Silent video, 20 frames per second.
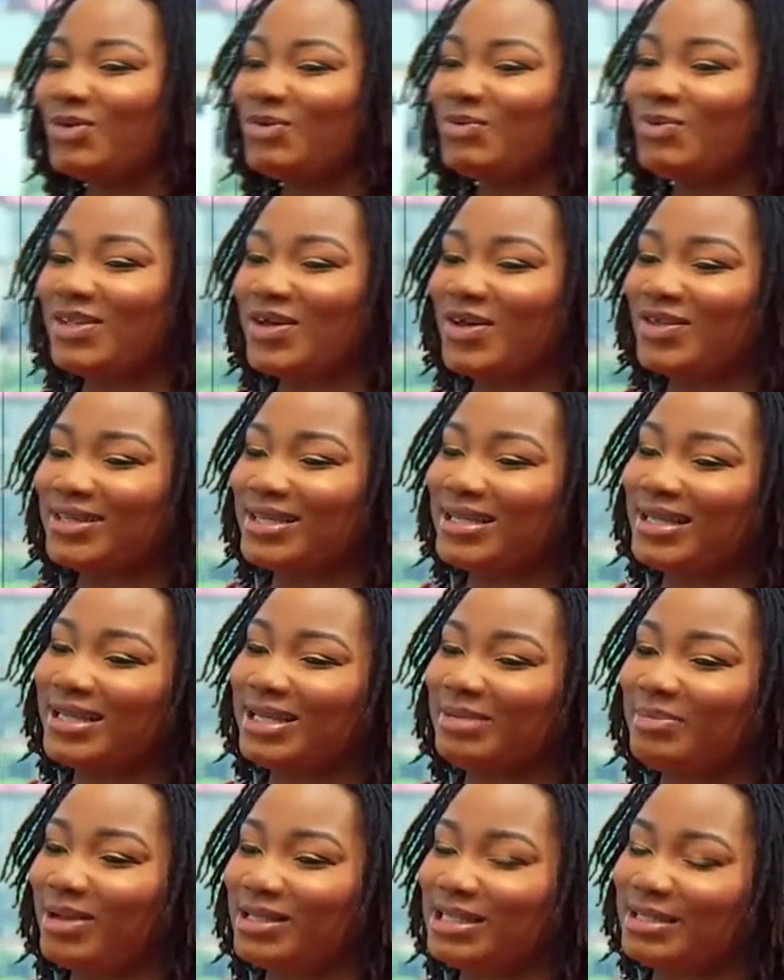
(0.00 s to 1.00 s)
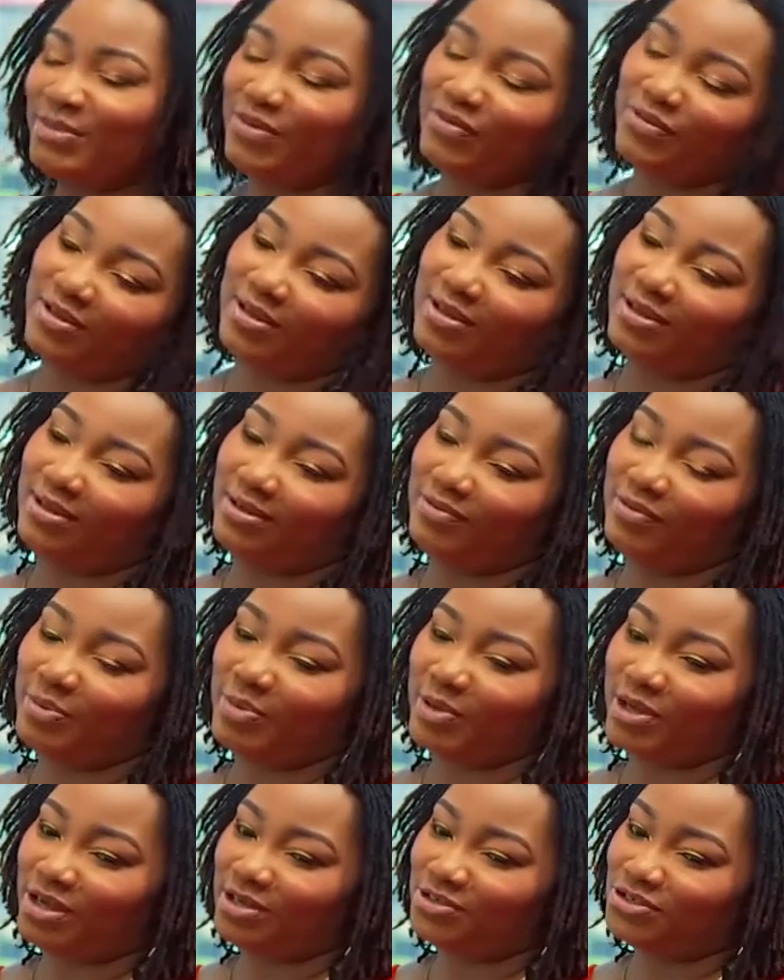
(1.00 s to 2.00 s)
without thinking about some of the
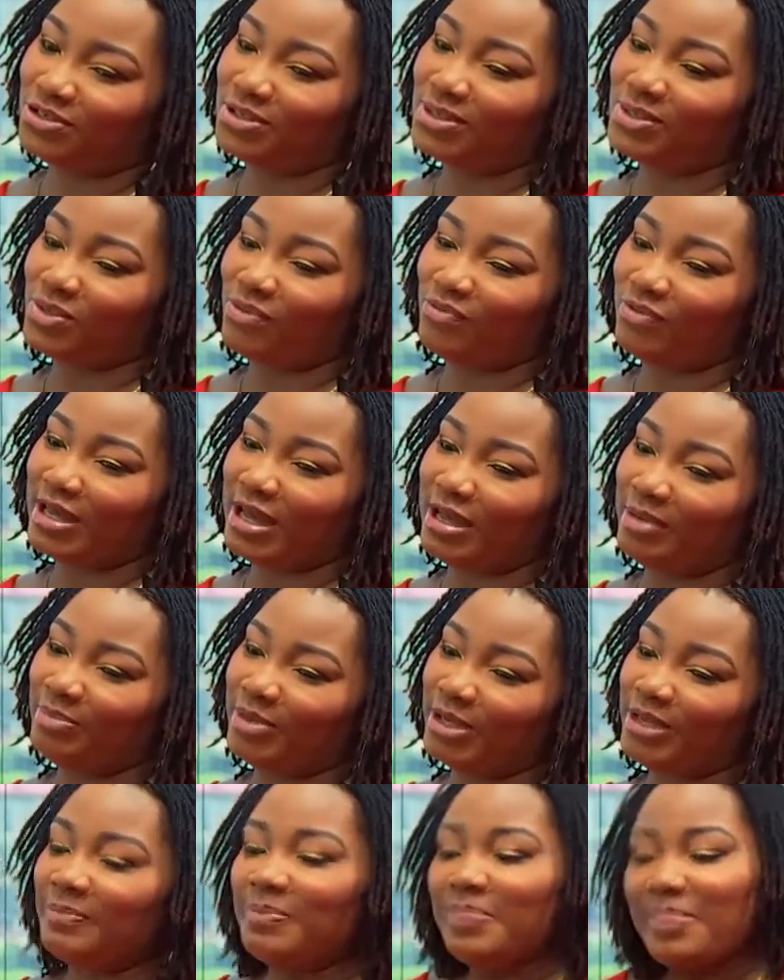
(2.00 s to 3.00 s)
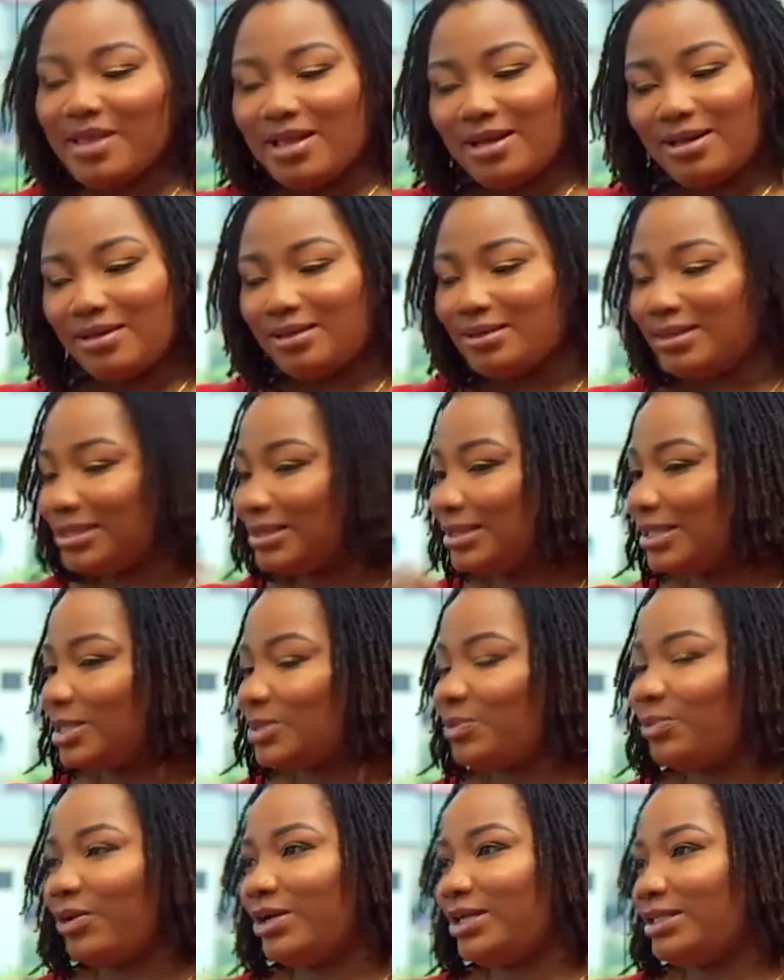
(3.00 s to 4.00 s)
repercussions of that. But
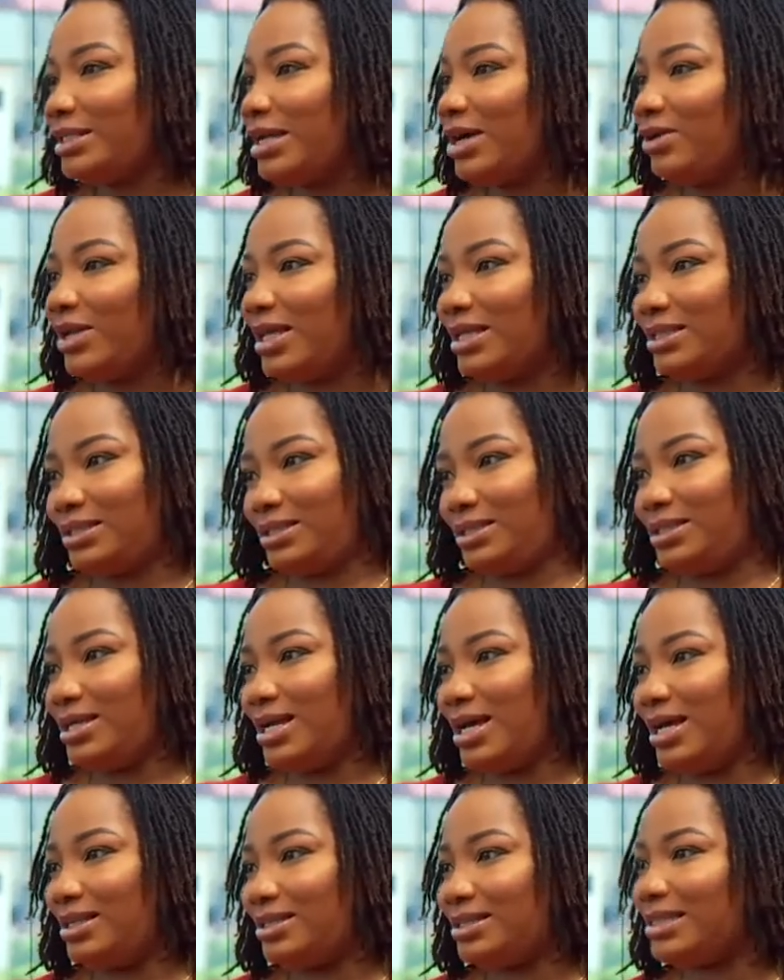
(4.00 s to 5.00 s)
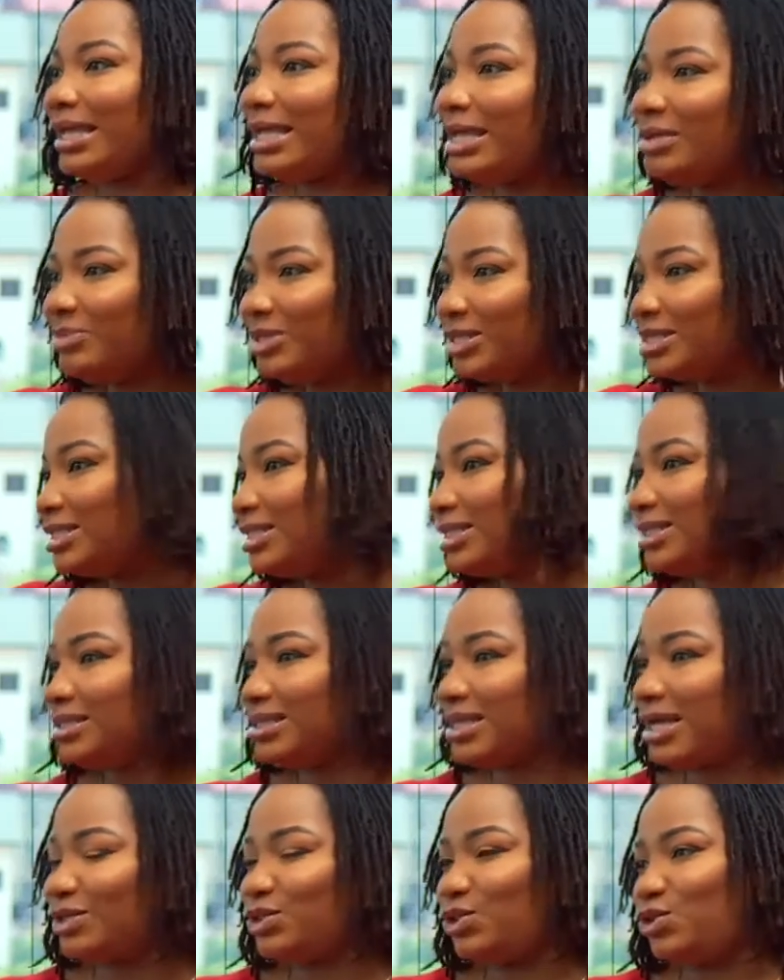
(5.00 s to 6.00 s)
let's break down STIs, the
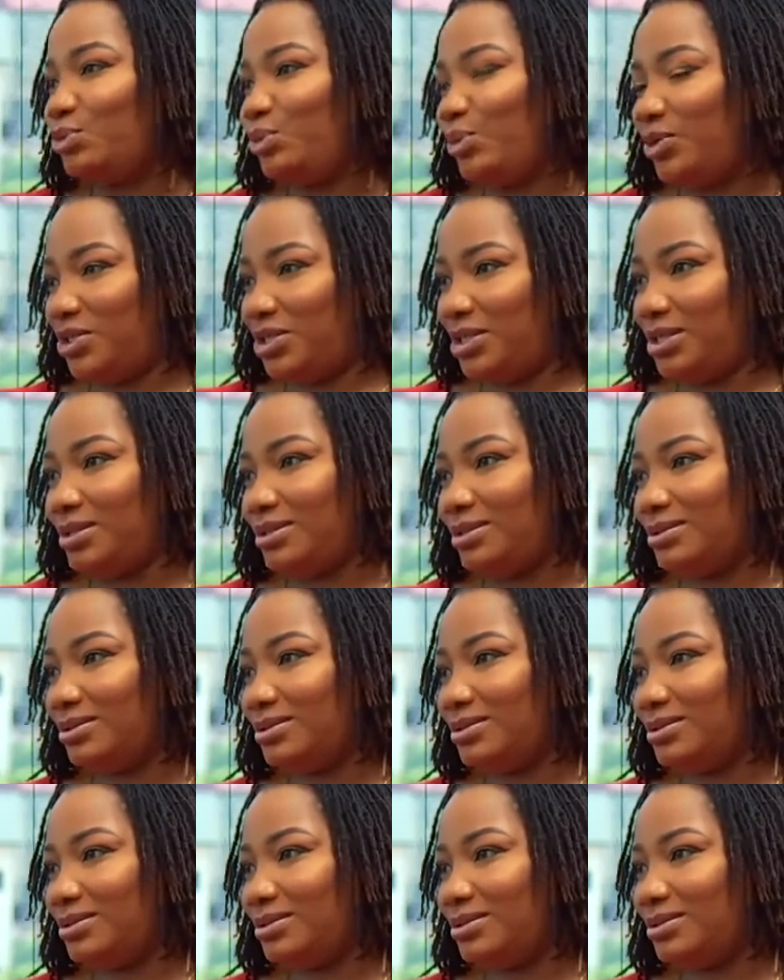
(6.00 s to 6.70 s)
ABCs, as you put it.